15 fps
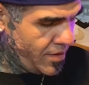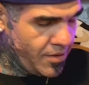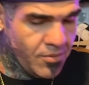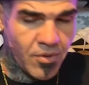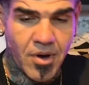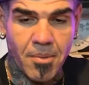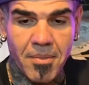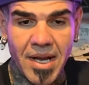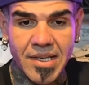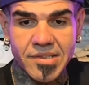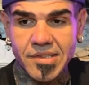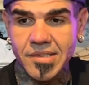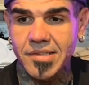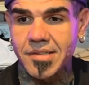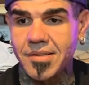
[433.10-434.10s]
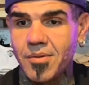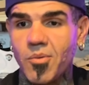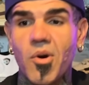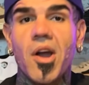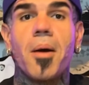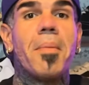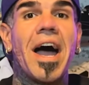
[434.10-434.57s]
What a mess.
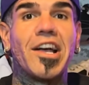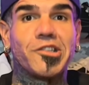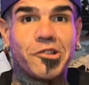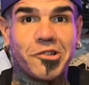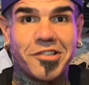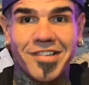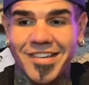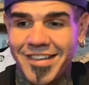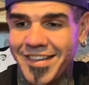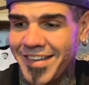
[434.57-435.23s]
What a mess.